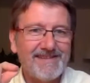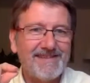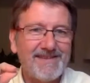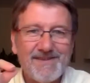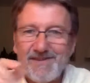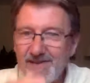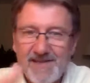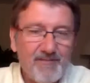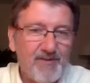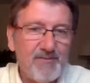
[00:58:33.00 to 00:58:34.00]
Yeah, so
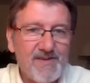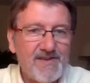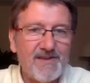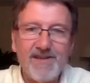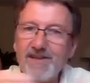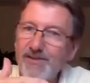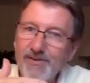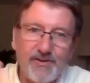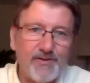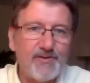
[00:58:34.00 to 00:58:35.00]
accept them as they are.
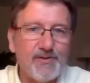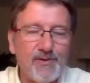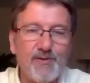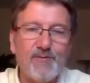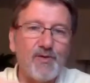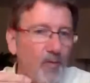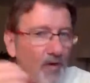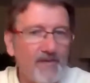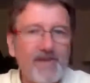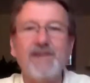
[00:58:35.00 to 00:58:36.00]
Don't control them. Don't
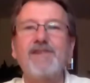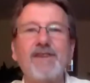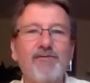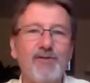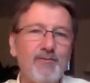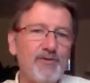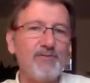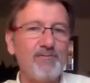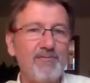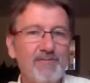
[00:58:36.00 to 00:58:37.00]
want anything from
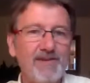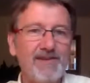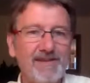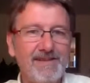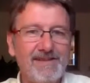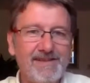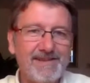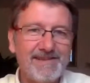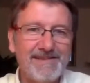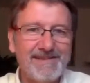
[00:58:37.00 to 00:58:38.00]
them.
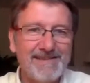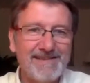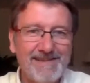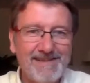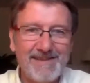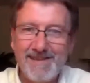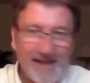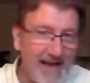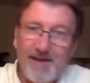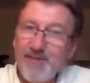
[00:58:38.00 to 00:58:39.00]
Yeah,
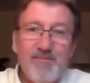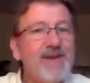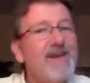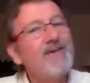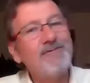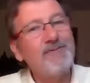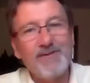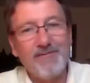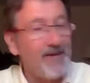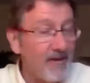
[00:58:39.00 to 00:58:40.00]
let them be.
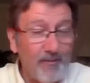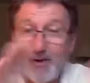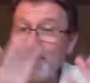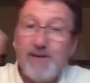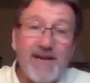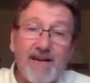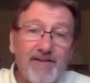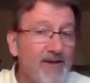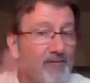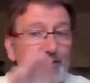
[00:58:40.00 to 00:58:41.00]
What they want to be
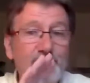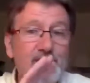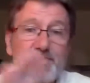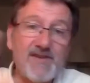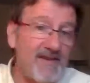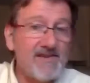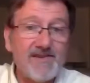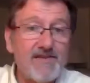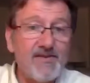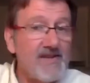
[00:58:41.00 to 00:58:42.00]
angry. They want to be upset. That's
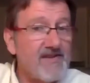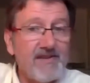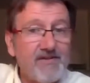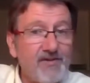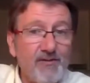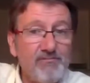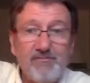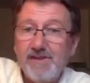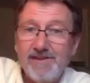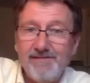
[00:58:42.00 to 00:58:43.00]
their job.
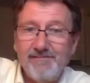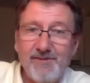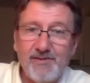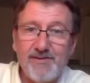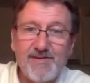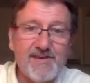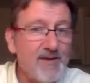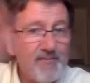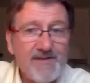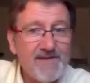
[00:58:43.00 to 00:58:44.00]
You know, it's
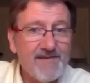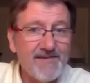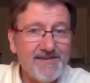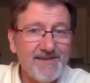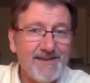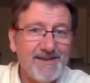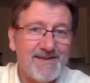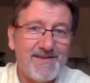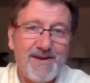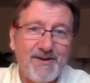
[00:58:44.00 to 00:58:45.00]
their business.
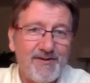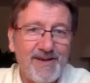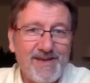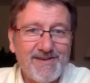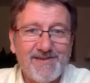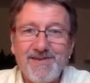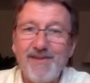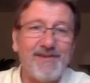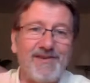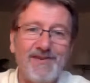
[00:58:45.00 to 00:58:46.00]
It's their creation.
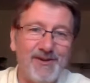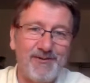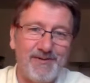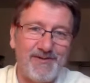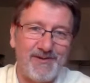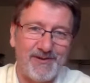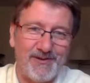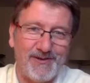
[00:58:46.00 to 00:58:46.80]
Nothing to do with you.